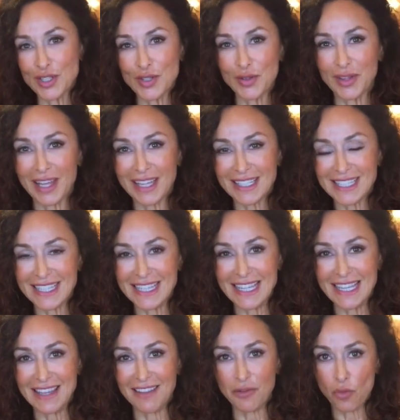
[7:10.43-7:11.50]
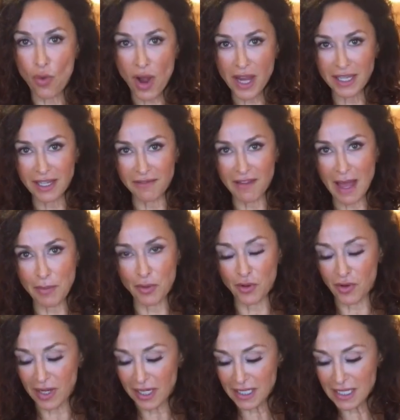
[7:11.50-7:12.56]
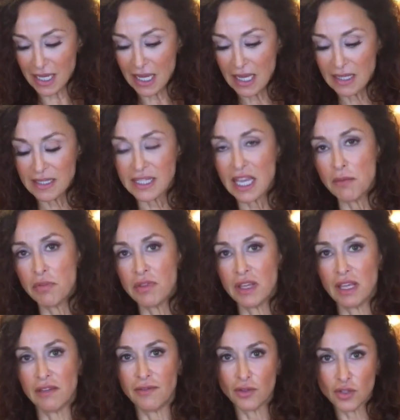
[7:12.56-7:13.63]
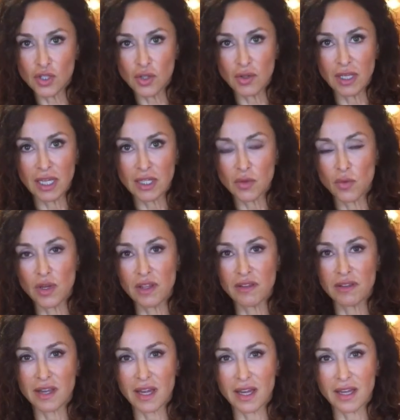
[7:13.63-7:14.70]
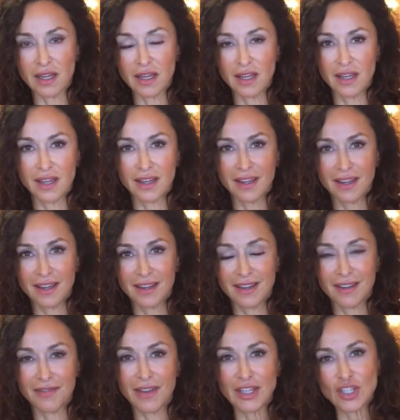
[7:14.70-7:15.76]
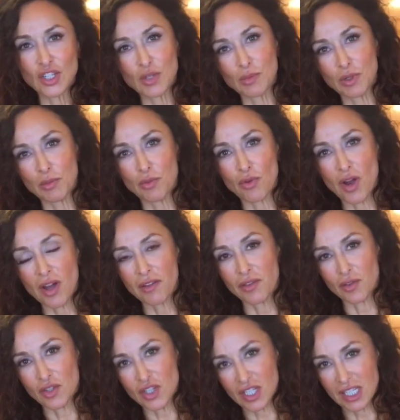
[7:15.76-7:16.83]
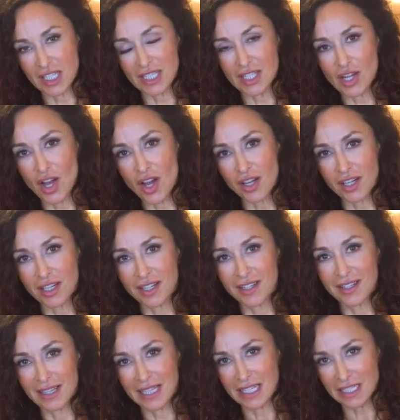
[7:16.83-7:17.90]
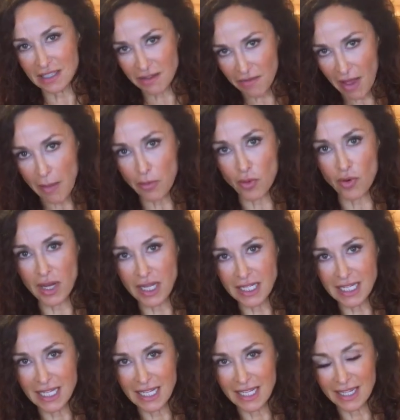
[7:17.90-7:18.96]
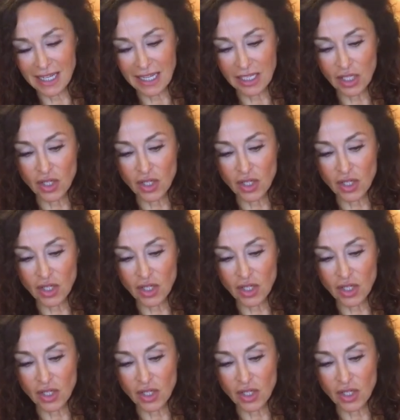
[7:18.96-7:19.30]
to let the wine evaporate. Same thing if you're doing it with vegetable broth or chicken stock. Let it evaporate and